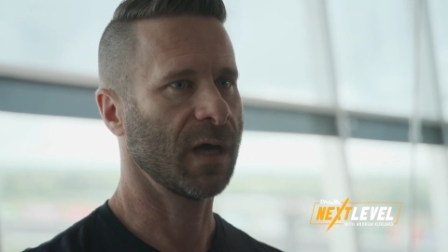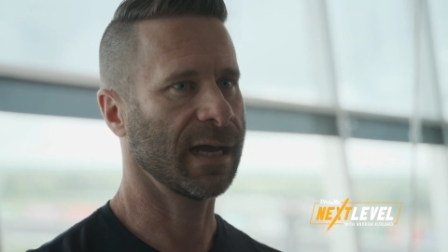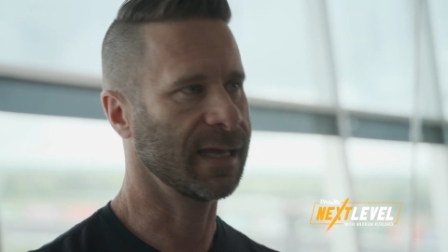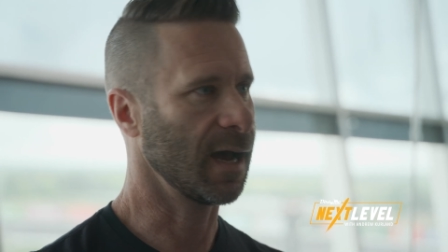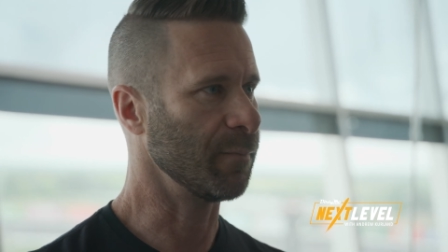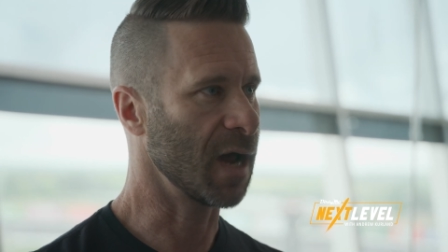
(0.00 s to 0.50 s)

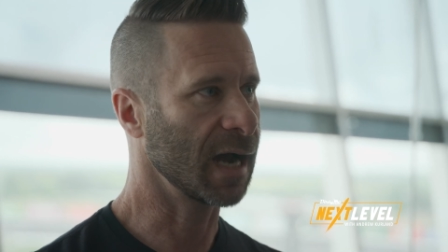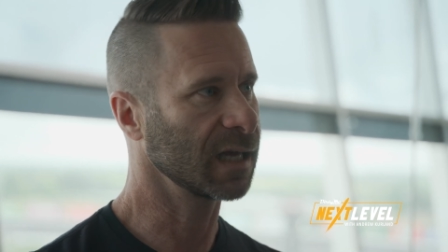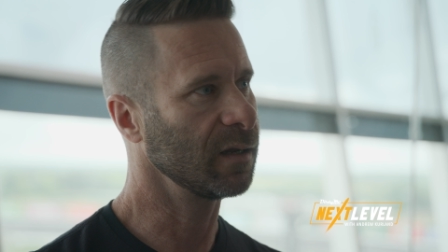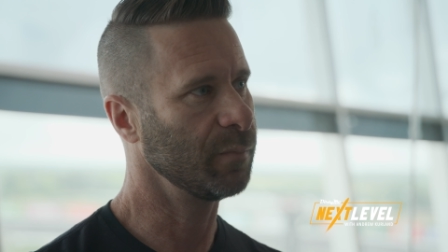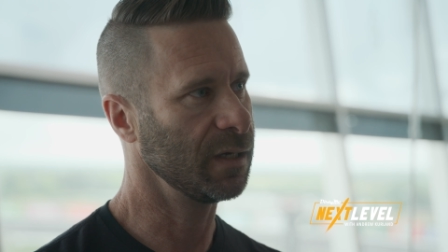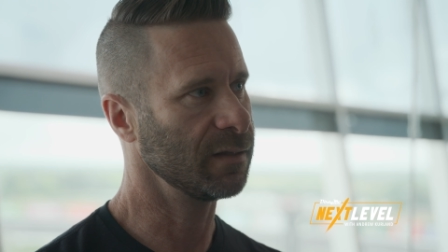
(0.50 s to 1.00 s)
I, am not
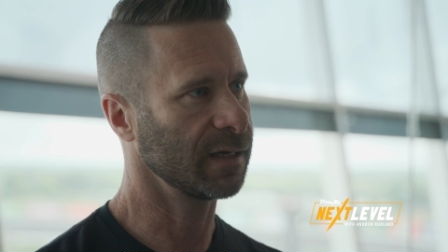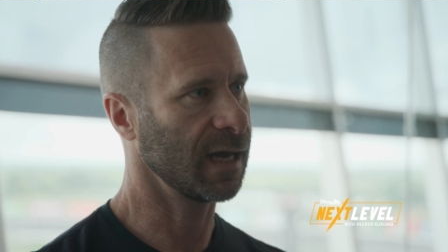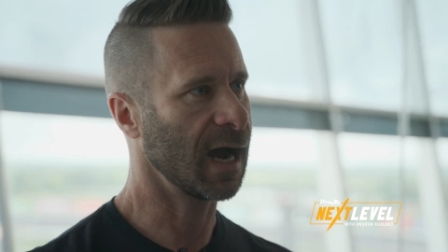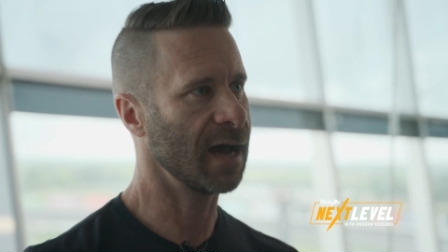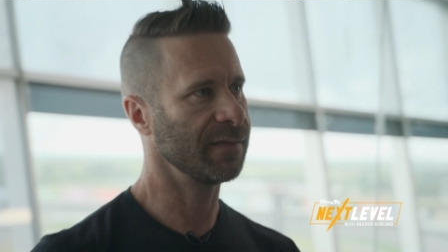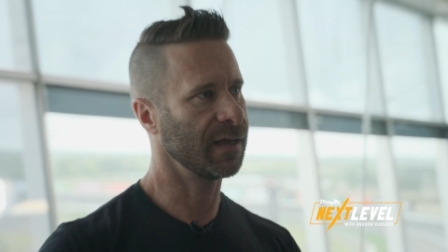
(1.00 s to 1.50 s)
going to be the
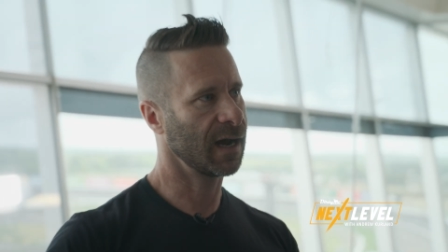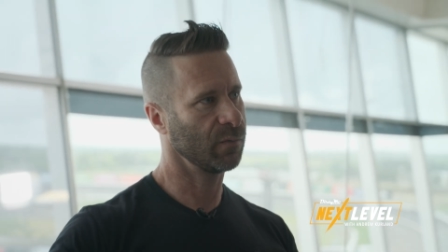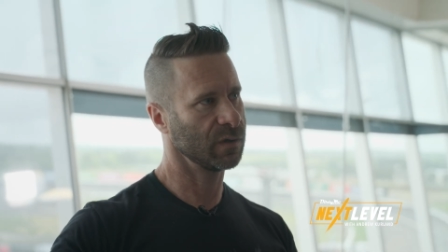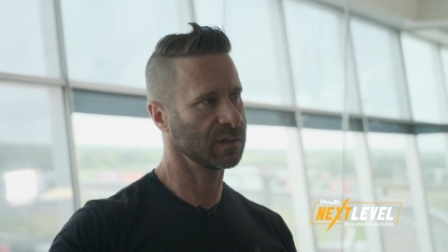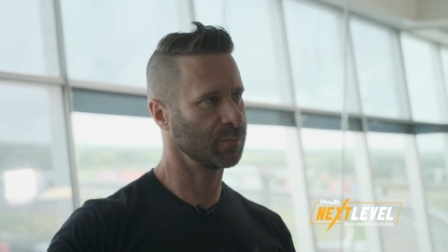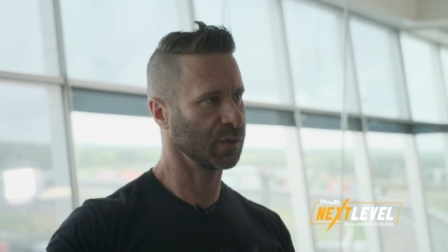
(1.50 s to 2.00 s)
guy that I
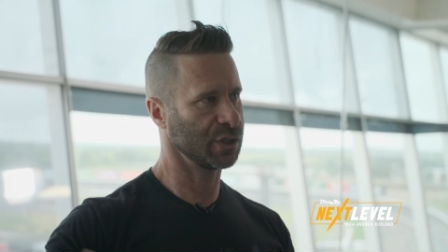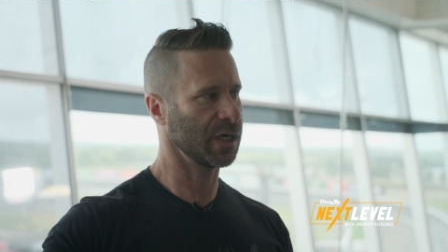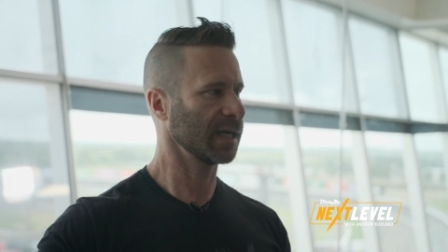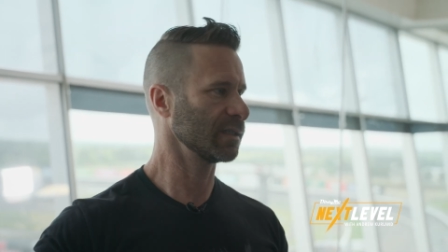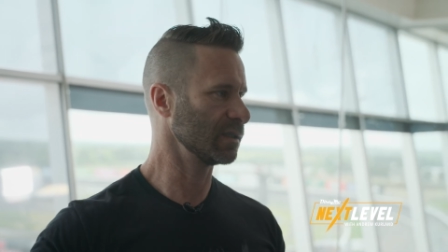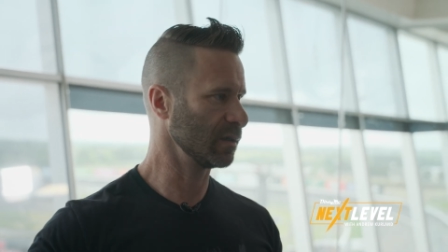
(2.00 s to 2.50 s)
was
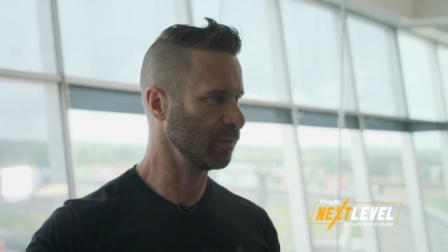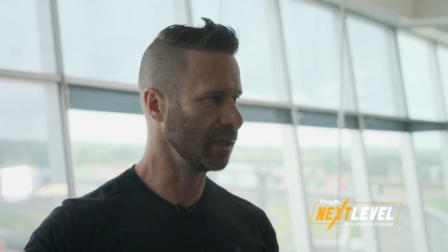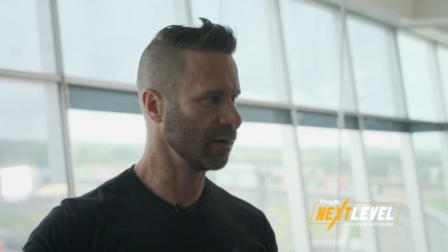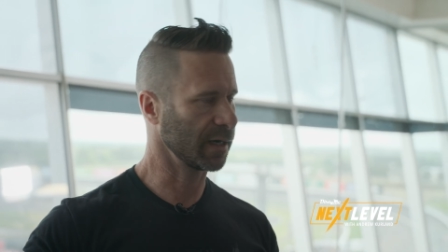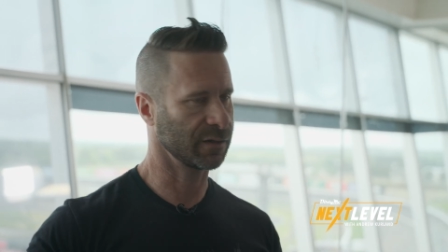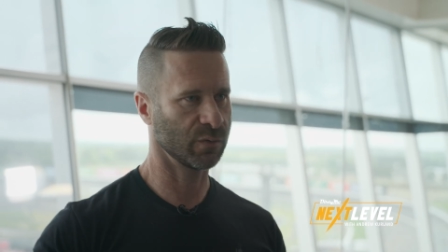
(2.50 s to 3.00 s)
projected to
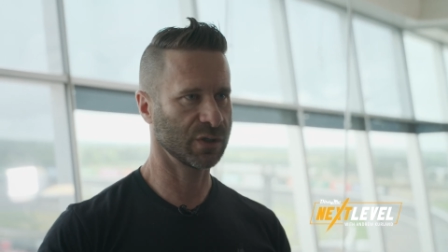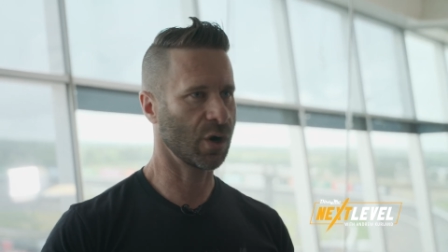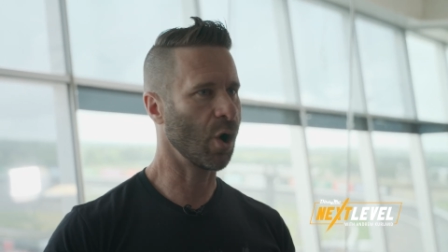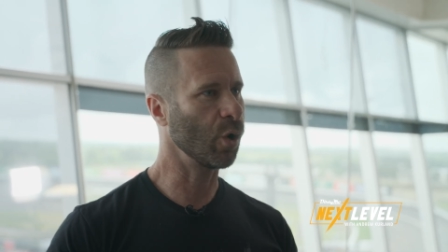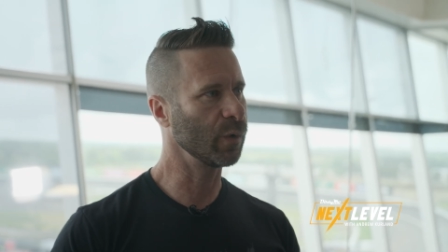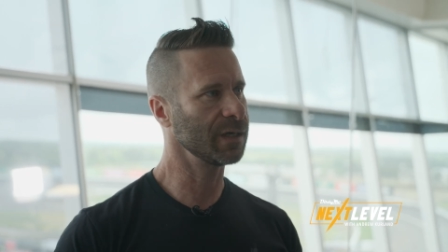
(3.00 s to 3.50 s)
be. Like, there was
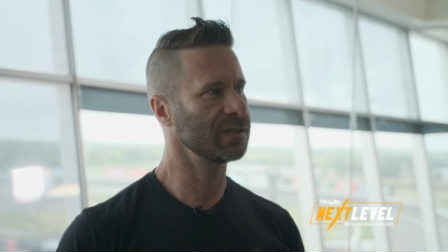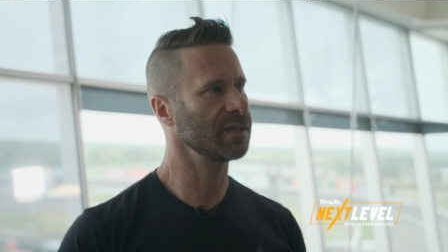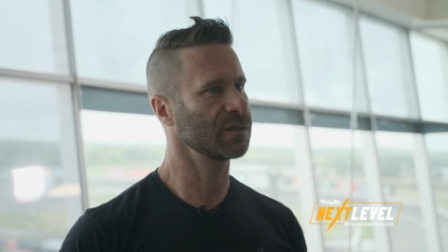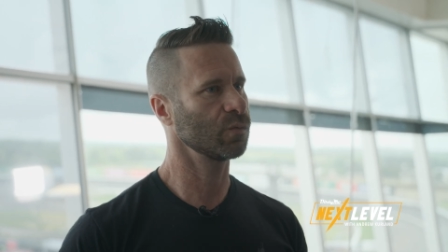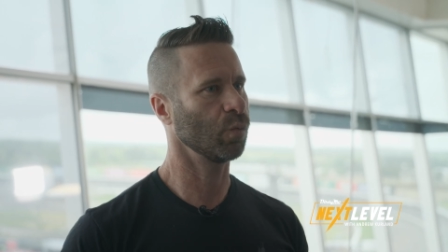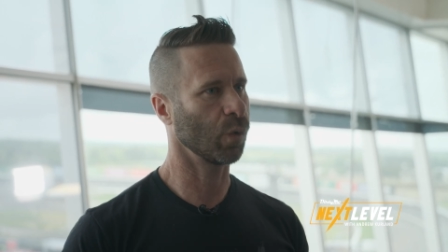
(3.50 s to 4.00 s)
always
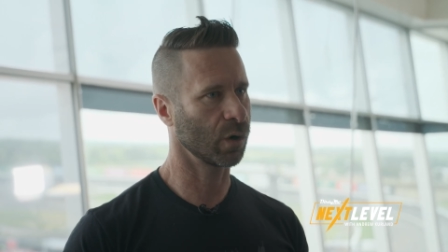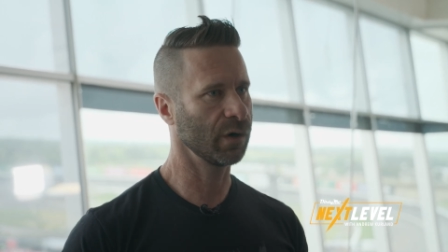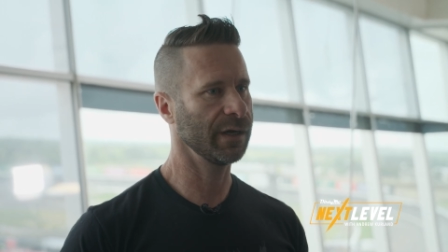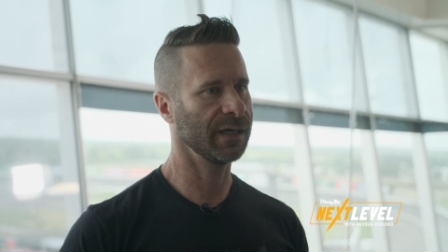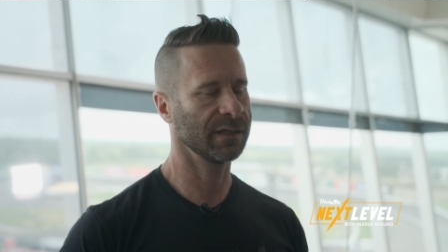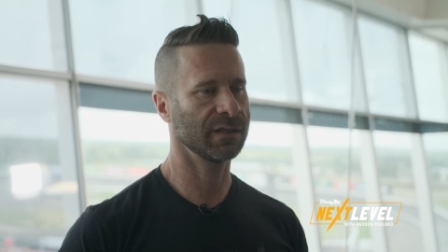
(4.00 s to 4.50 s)
this
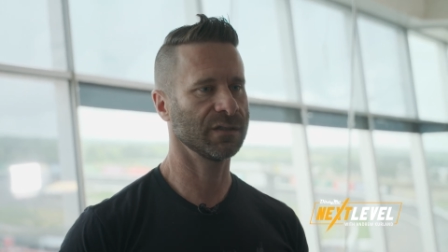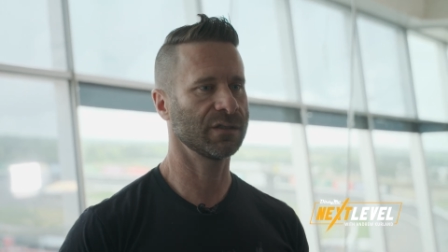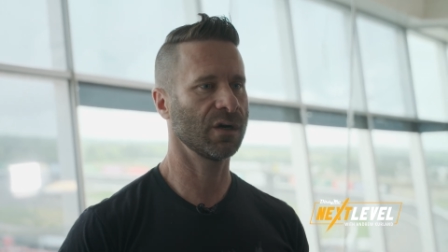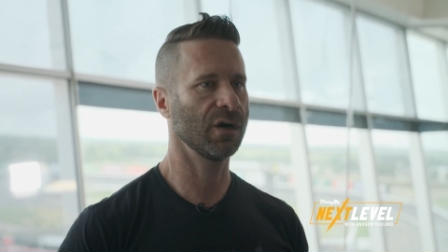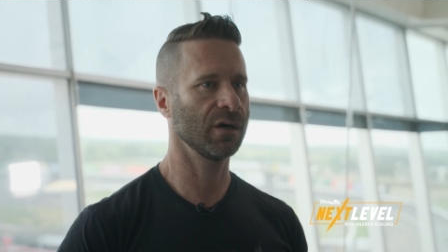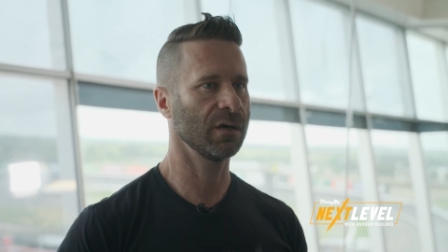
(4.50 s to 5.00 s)
worry and
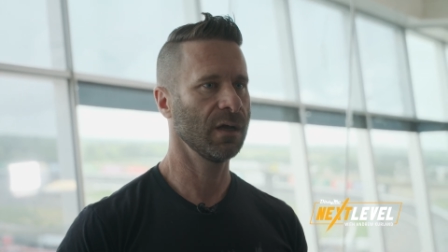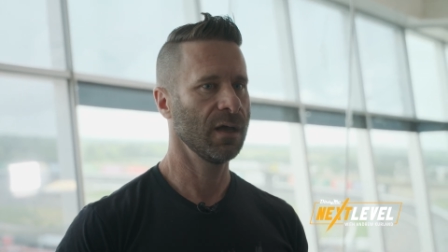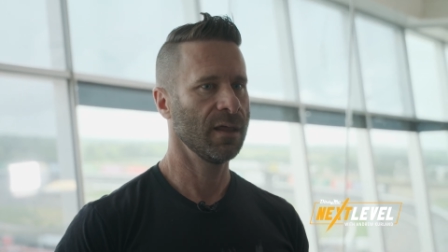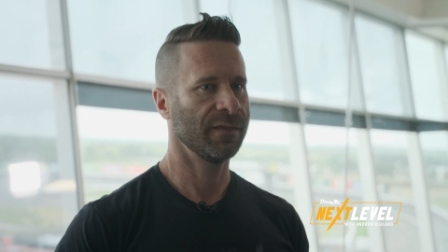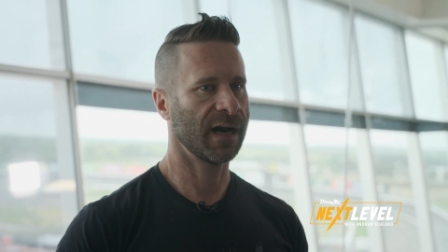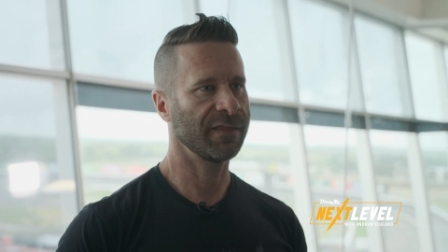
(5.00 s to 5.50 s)
concern
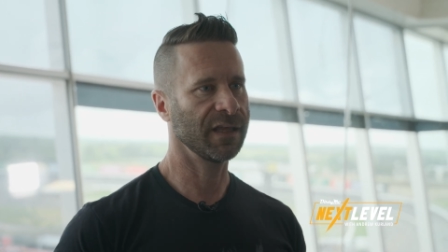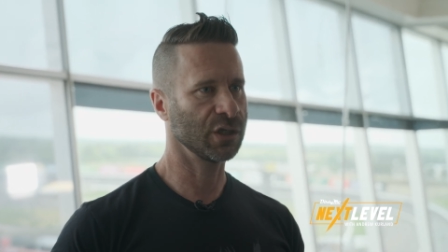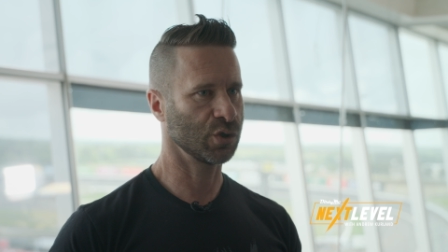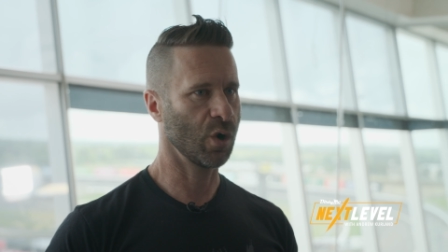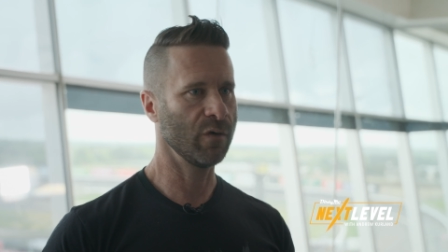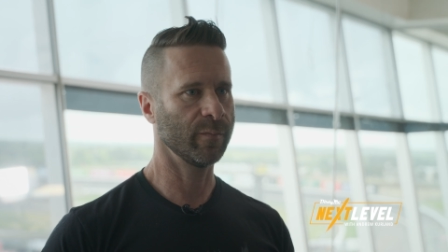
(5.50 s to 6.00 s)
that I
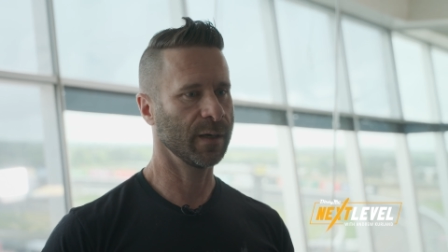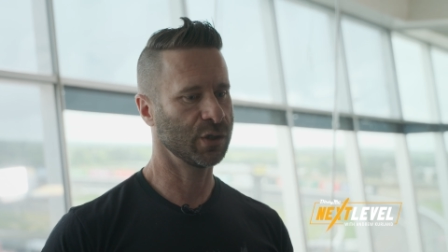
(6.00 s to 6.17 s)
think drove him.